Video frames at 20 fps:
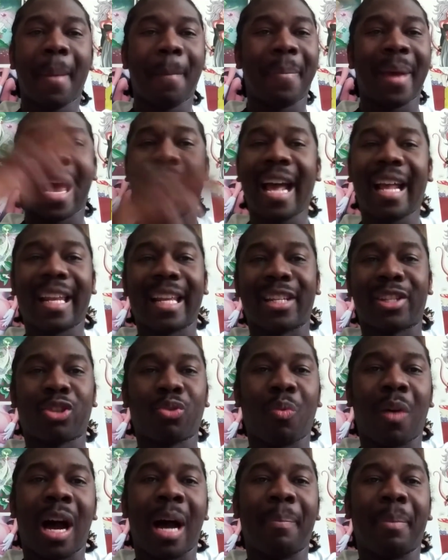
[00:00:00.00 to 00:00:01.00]
palette
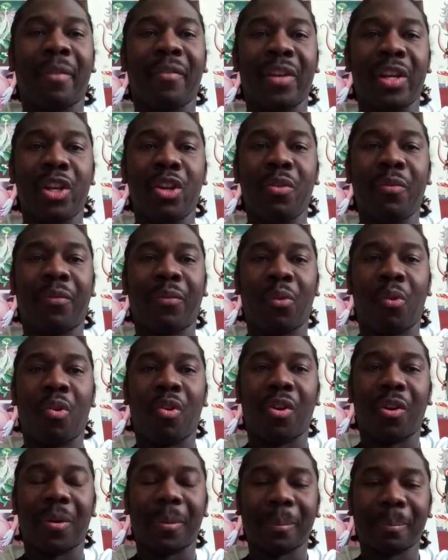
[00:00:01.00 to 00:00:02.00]
swap of a new
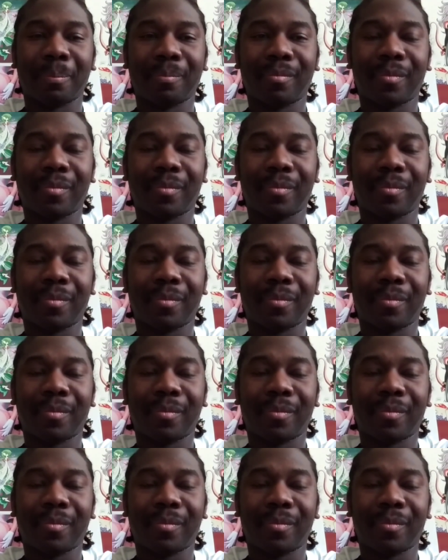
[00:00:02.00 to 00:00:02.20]
form.